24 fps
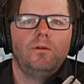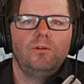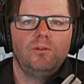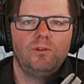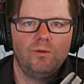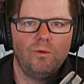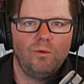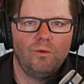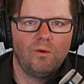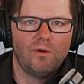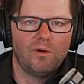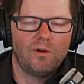
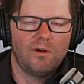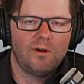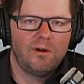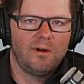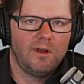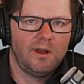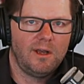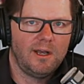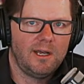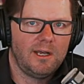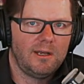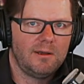your
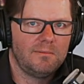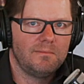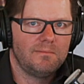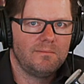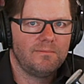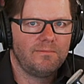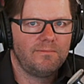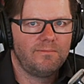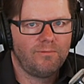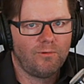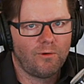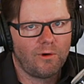
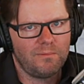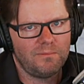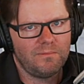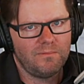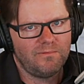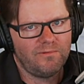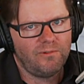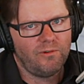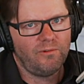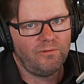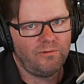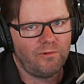
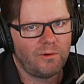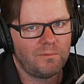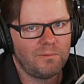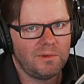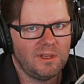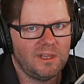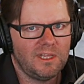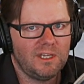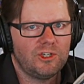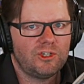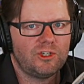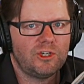full
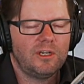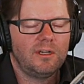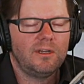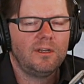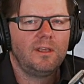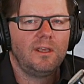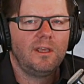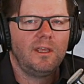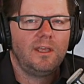formulation.